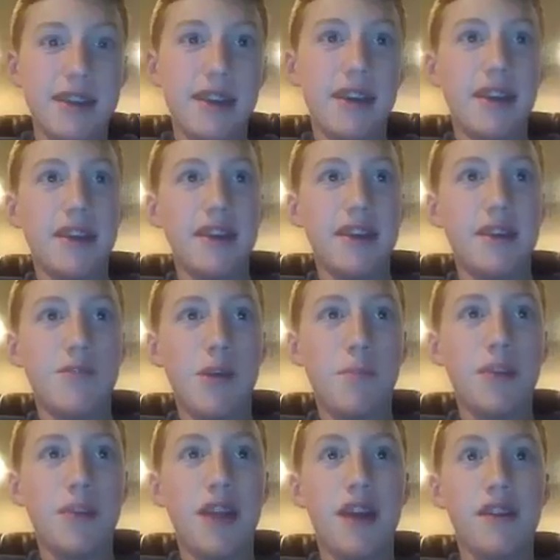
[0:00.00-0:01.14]
a
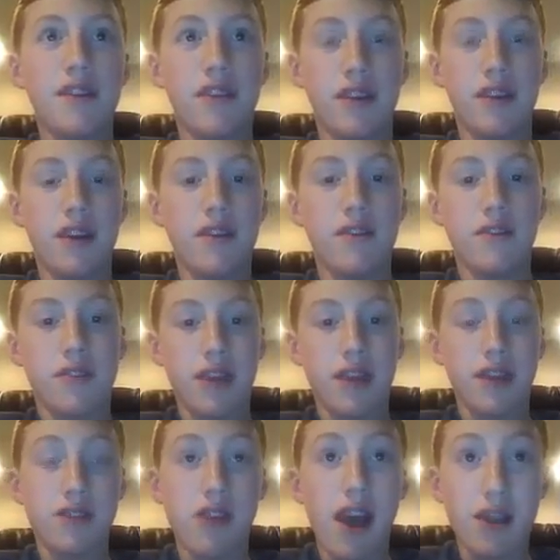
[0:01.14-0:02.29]
weapon out of the other
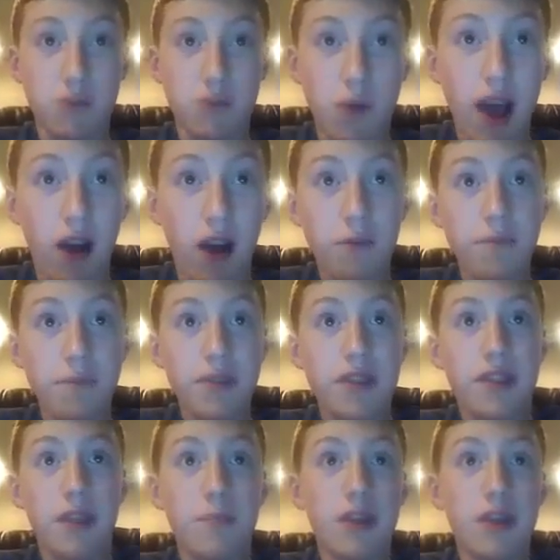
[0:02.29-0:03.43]
thing as well.
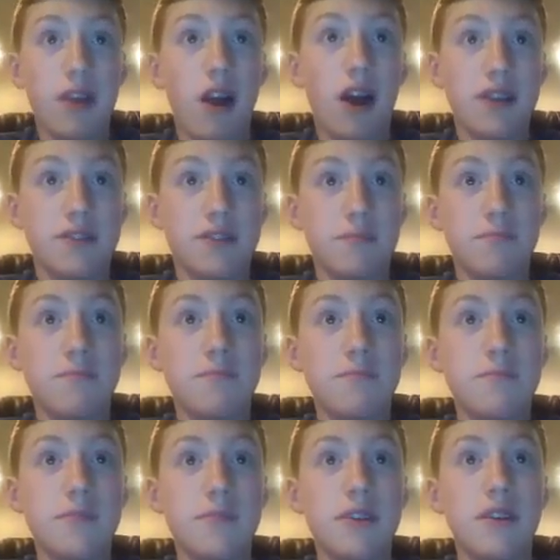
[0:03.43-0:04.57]
That'd be awesome.
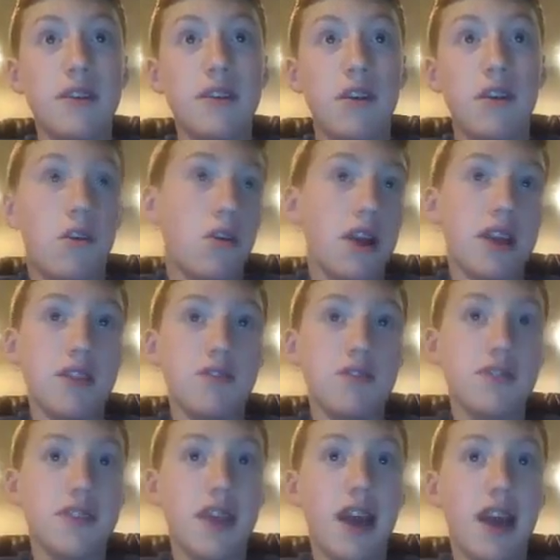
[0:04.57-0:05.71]
Or I can
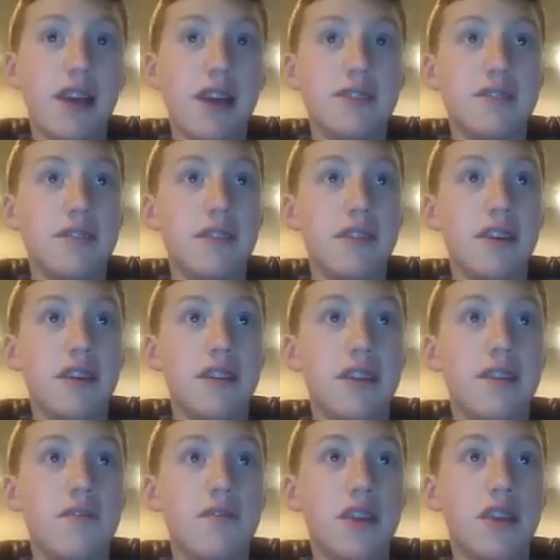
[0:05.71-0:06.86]
just get ice on the thing like
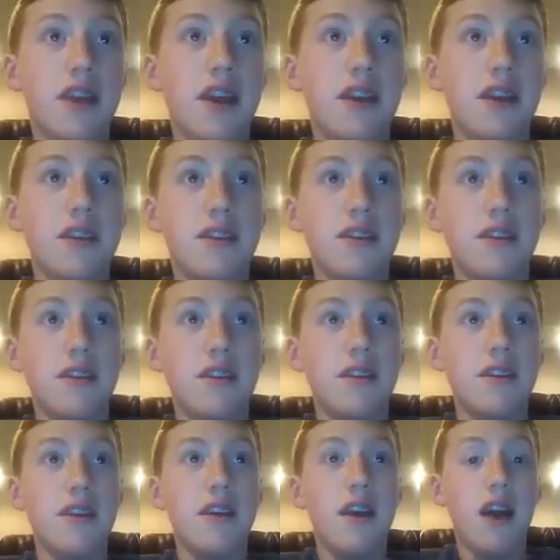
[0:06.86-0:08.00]
I've already had.
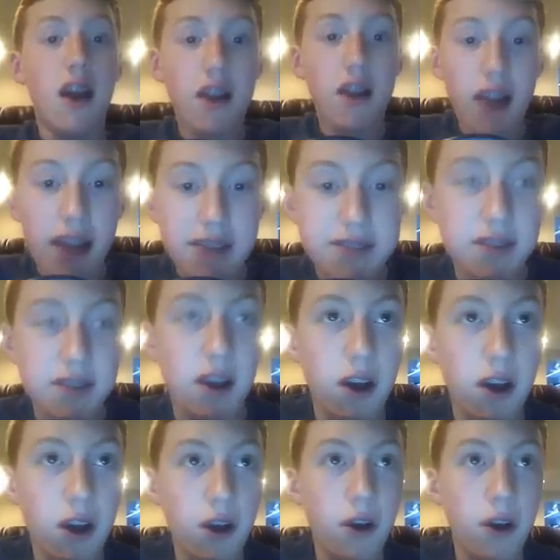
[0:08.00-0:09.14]
Alright,
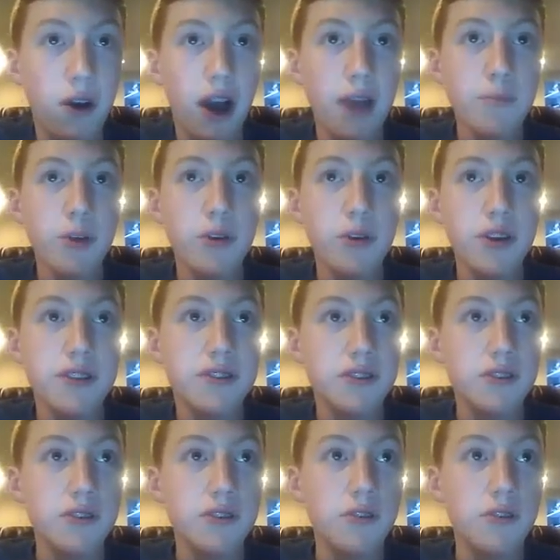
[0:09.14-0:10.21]
so I'm going to